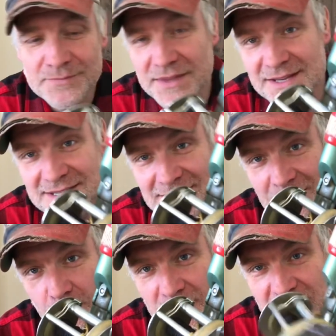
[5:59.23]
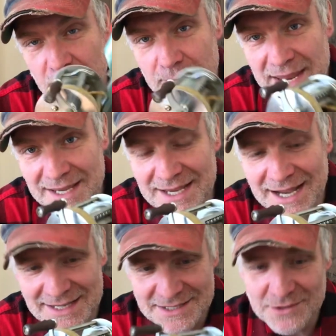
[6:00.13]
This is a little bit of a bait
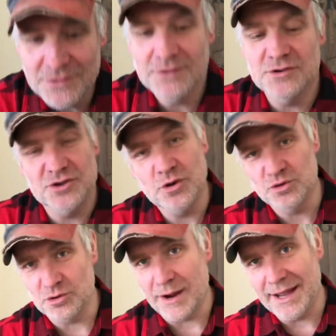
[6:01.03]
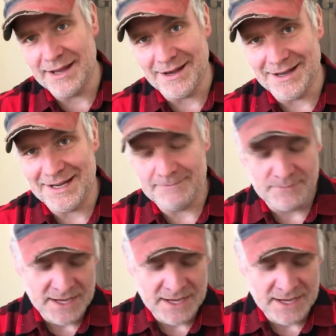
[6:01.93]
caster. There's no drag on it.